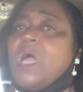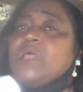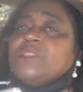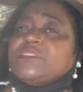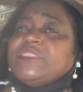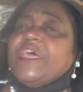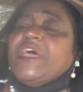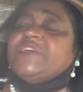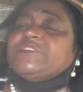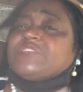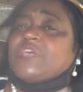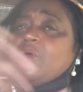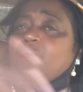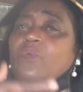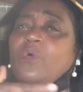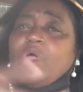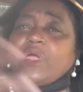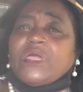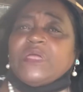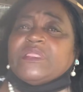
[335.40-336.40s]
This can
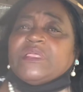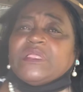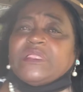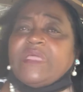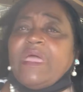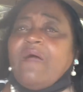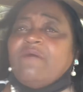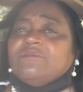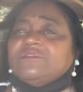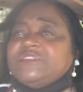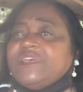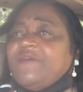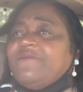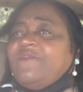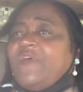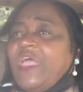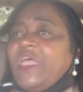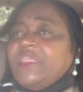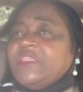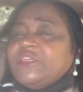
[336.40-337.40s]
work in the devil's
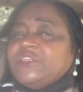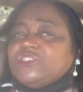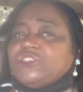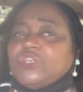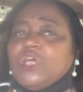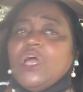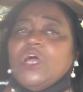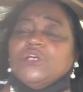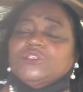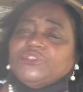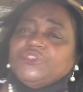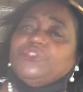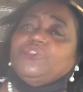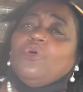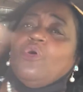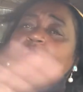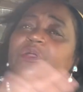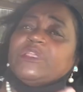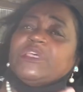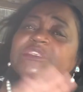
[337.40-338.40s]
advantage. So
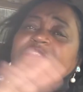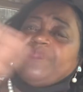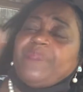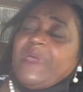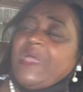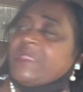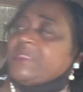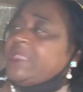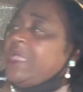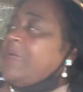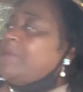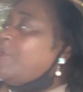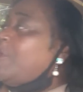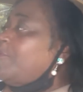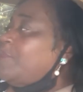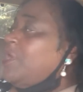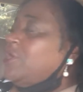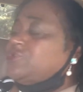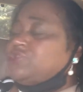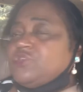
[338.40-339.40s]
during this pandemic,
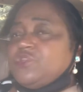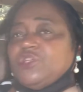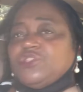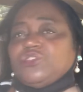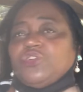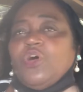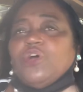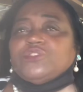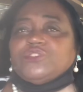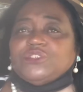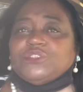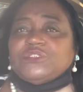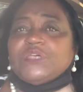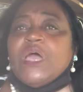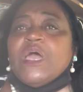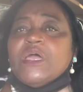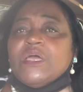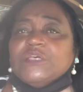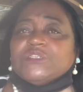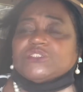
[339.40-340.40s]
most of the churches
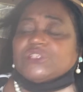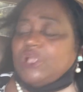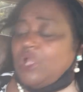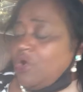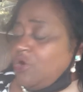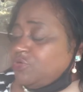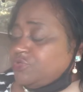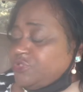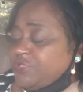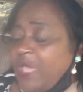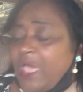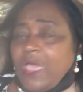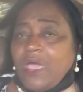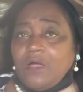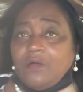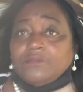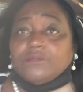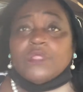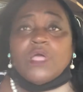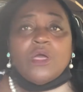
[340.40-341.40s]
is closed
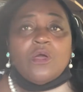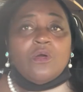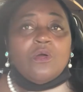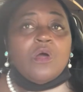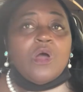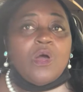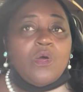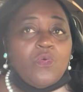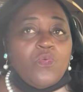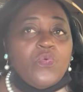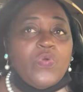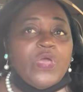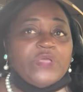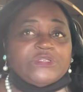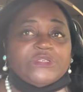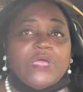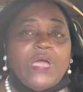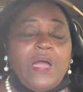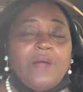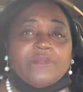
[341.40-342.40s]
down.
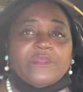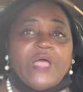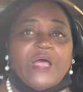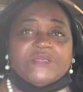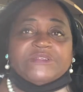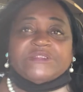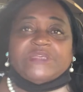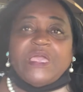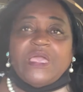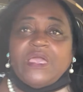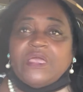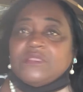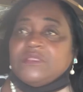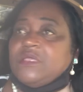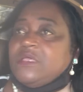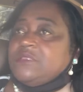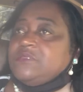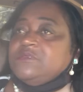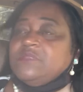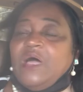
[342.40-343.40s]
Richard, I'm not
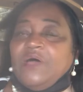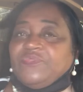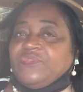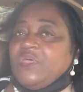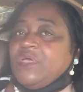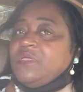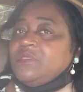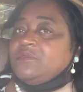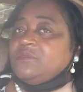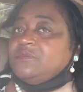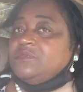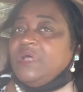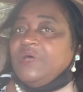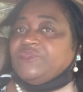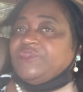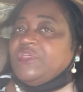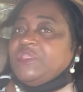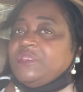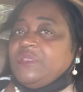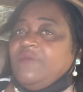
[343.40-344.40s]
saying
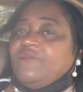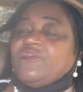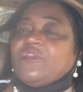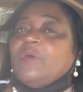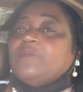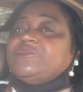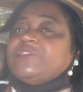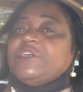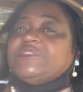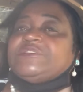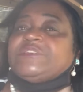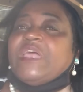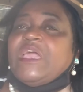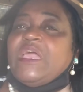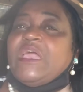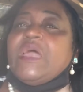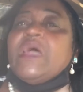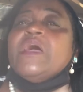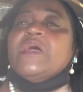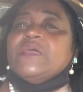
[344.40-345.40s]
nothing different. I'm just
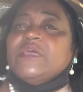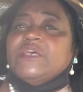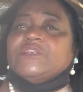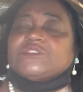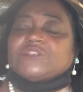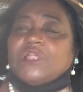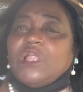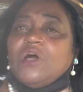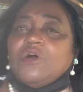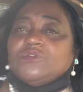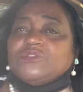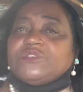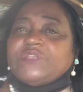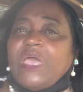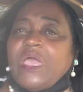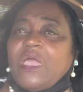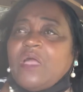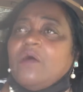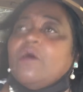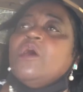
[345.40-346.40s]
saying it's closed
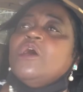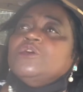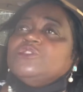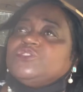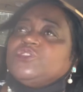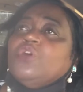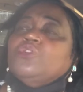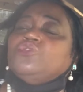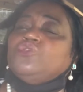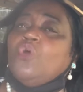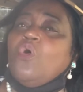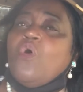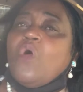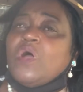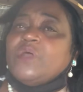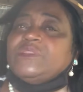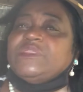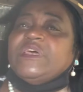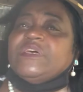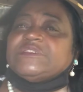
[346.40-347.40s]
down. So
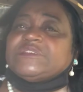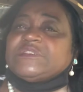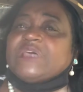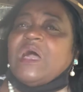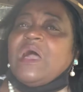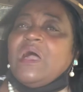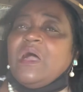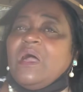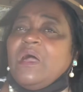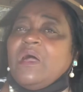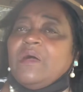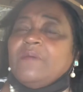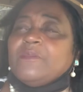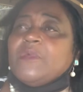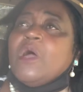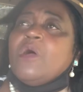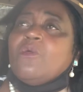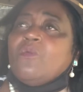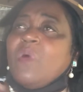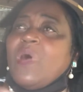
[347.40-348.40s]
during this time,
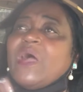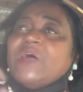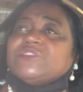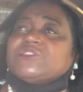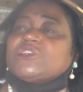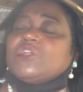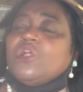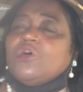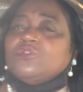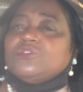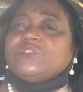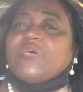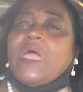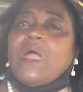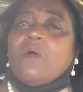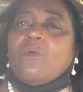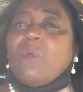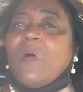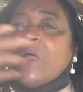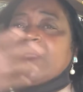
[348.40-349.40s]
while it's closed
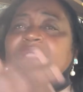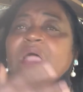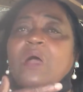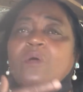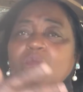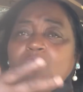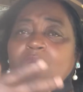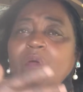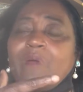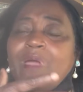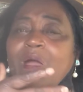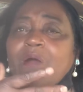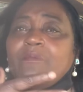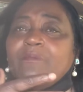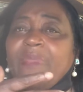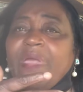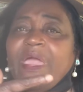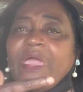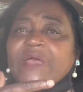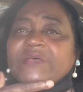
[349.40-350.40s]
down, why not wear our
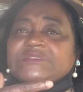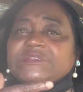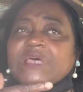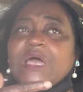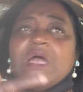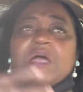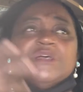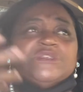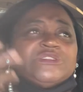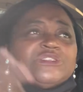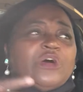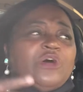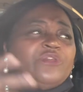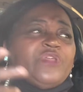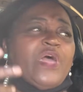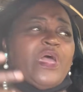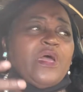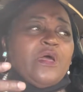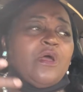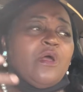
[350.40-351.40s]
masks so
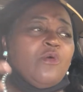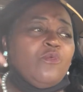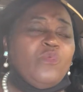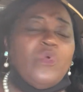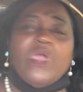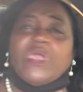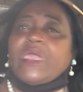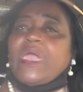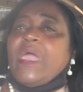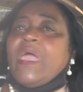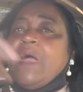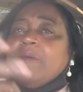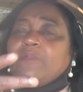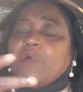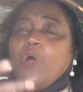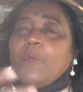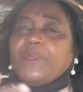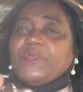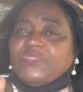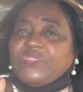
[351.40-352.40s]
that we can help
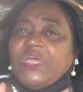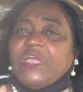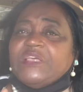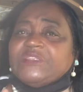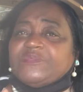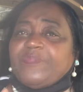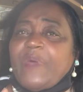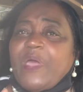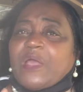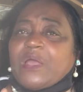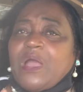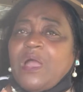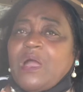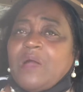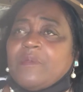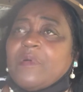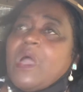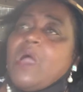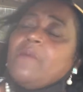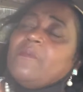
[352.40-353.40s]
open things back
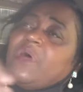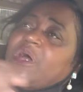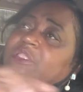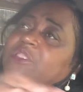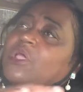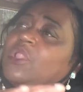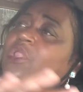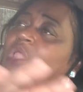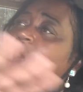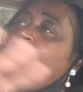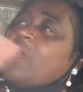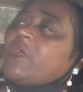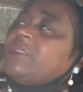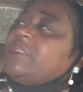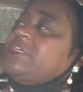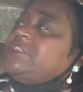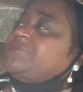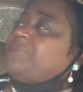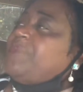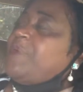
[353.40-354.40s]
up? But the longer
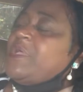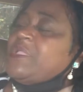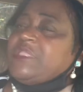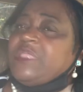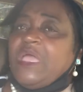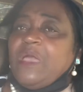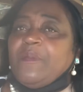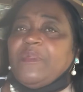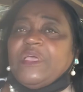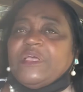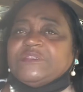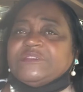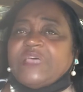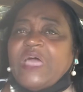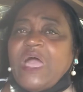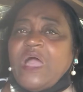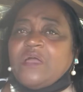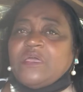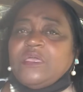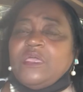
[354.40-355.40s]
this pandemic is
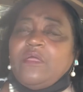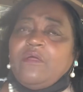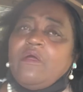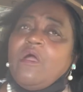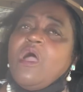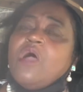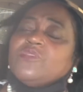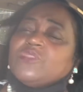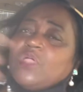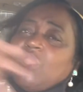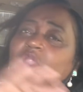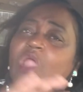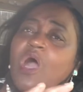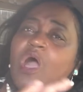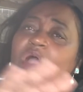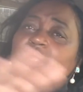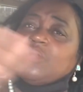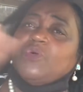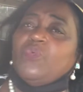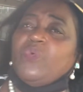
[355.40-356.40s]
out here, the
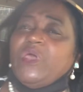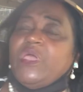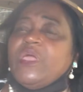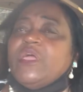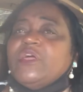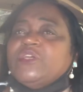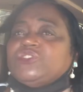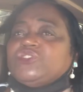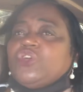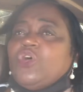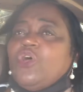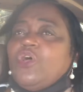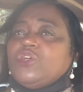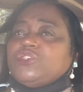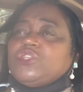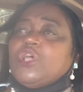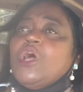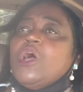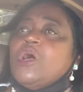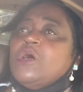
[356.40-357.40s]
longer we in
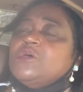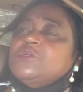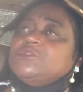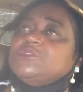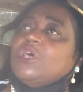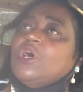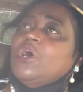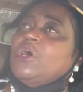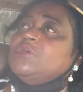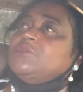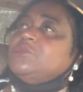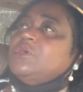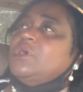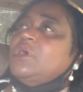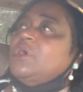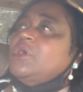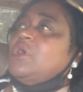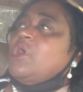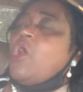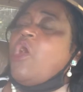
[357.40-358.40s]
church,
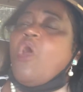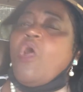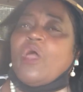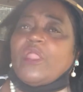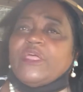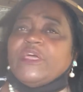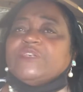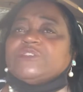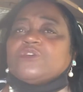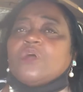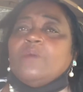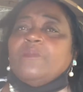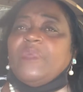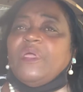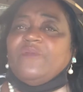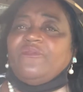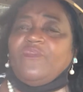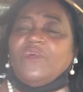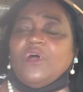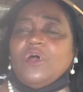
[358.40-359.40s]
the harder it's going to
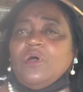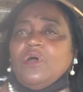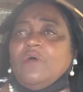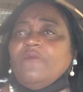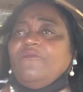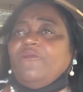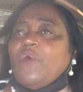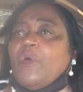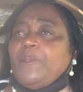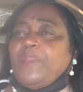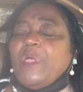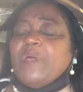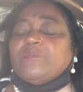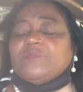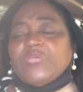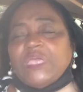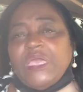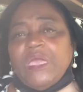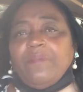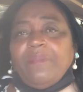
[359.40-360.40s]
be for people
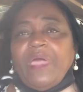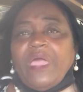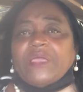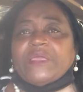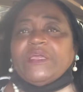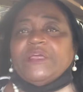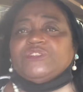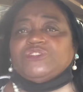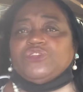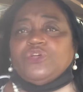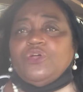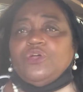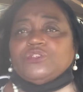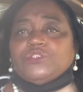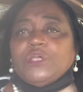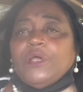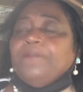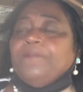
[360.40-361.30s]
to get back in church.